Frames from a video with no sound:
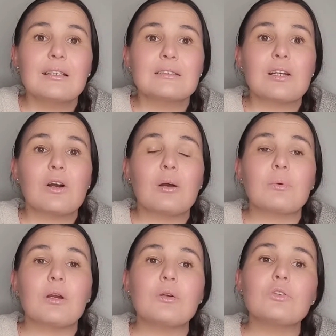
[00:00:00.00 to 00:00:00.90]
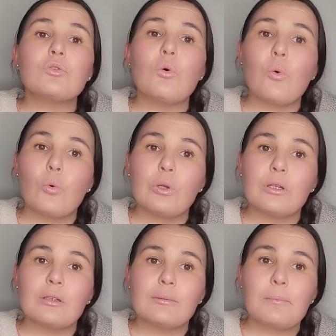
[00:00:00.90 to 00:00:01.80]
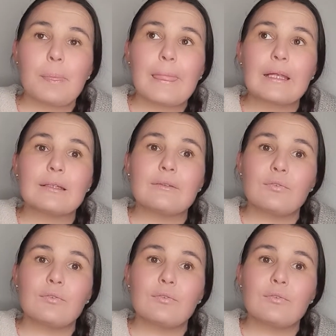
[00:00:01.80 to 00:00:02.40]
So I'm going to order the